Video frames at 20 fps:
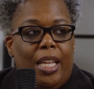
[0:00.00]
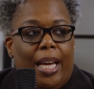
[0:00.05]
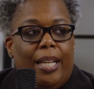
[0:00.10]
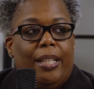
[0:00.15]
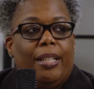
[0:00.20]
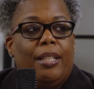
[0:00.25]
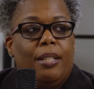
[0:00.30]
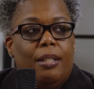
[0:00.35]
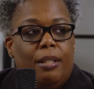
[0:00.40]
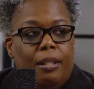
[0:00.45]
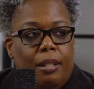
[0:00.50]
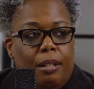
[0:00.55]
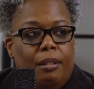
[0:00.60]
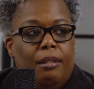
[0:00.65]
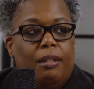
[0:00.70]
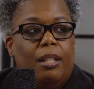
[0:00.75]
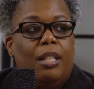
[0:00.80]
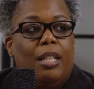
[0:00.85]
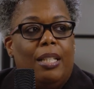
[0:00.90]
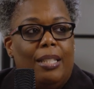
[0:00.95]
had
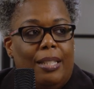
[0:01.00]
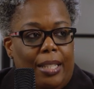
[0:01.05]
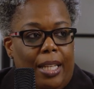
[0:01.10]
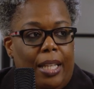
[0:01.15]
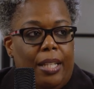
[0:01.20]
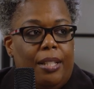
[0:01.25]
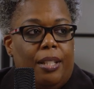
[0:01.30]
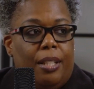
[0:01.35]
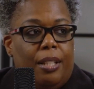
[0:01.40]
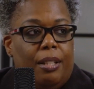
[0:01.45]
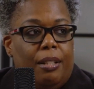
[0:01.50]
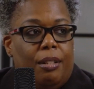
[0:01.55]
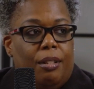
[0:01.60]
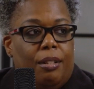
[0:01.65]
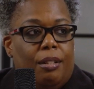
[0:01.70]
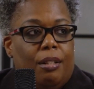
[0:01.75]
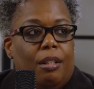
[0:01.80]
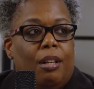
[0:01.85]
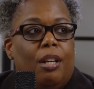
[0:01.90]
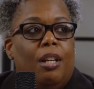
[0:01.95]
consistent
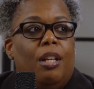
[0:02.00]
attendance.